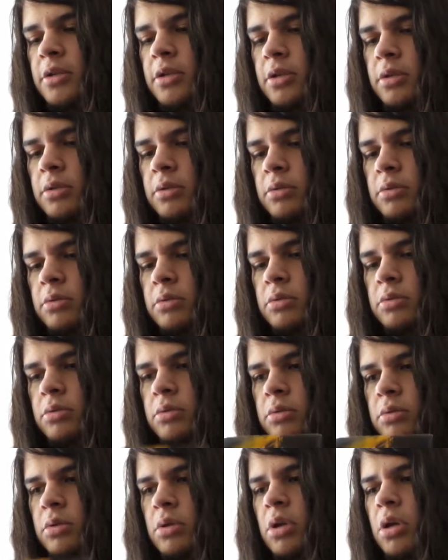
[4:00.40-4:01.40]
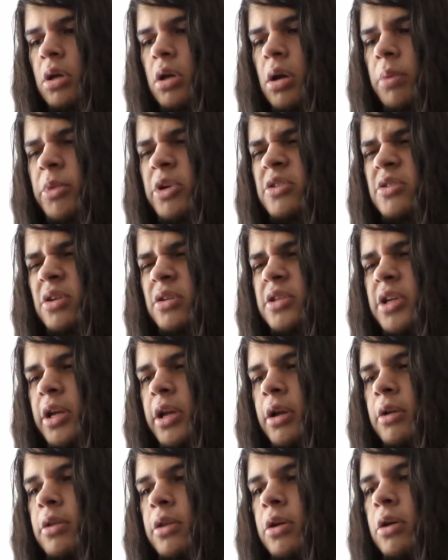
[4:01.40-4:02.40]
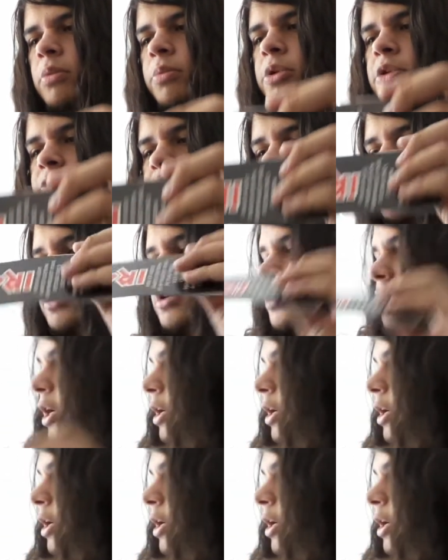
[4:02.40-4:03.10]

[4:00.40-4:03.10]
uh, I'm going to start taking out the Obis for these